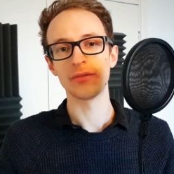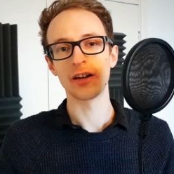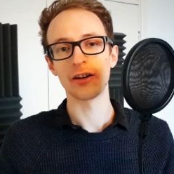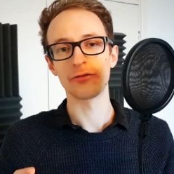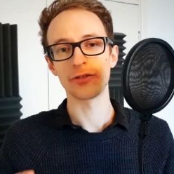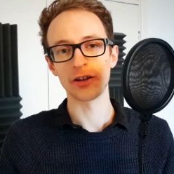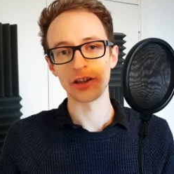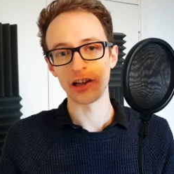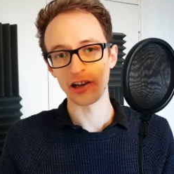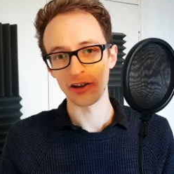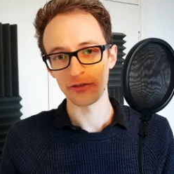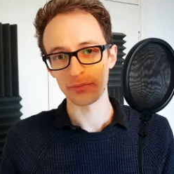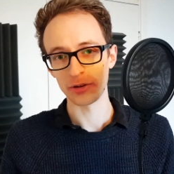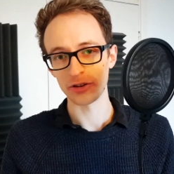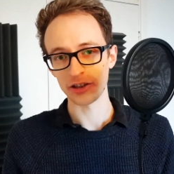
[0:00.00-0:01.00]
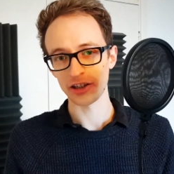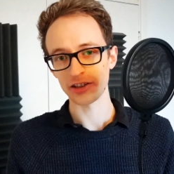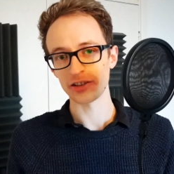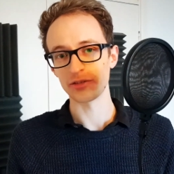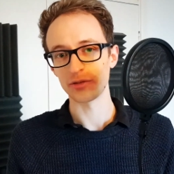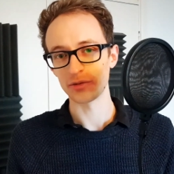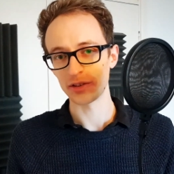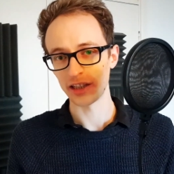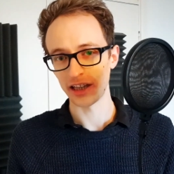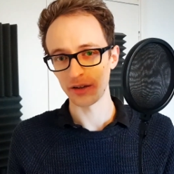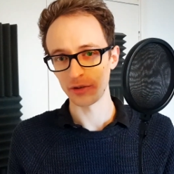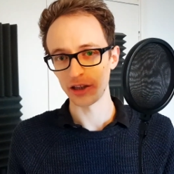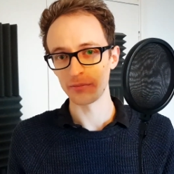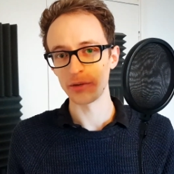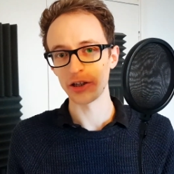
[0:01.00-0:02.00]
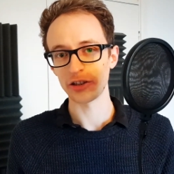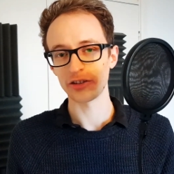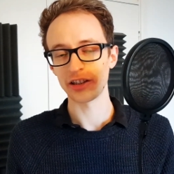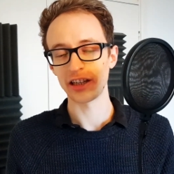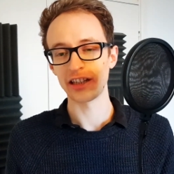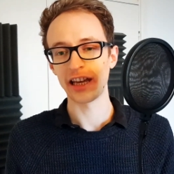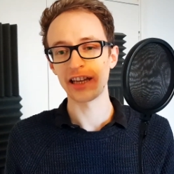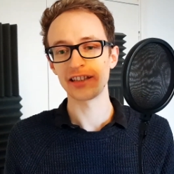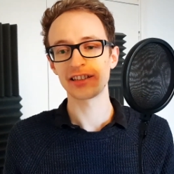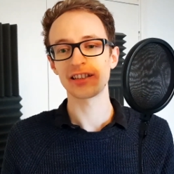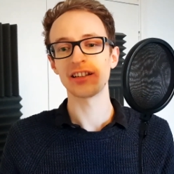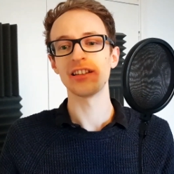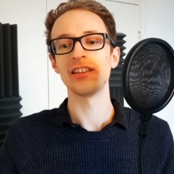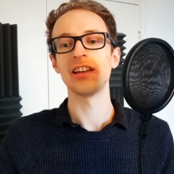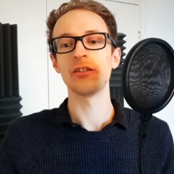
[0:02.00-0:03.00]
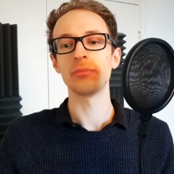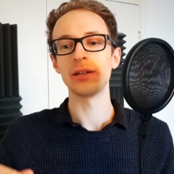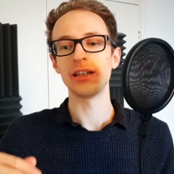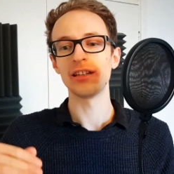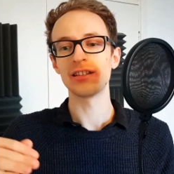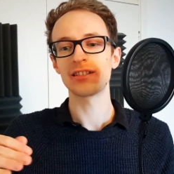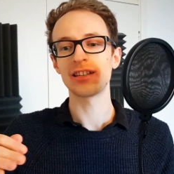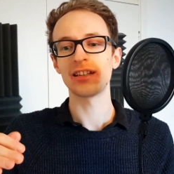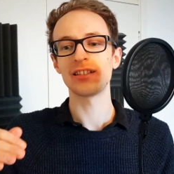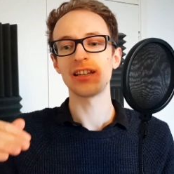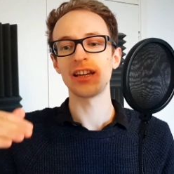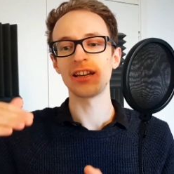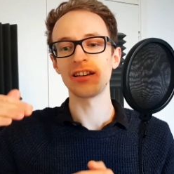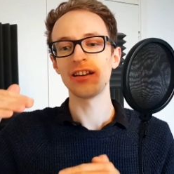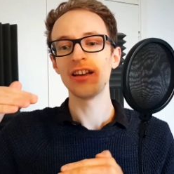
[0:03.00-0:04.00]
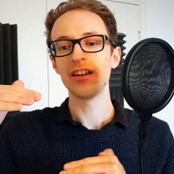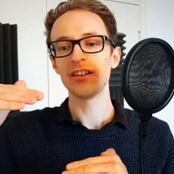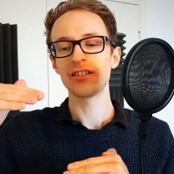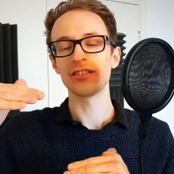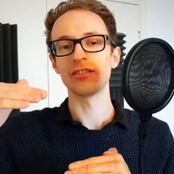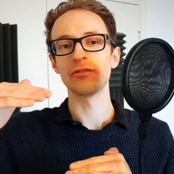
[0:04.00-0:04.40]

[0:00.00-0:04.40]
I find that a lot of podcasters will sit there with the mic on their desk and they'll be sitting sort of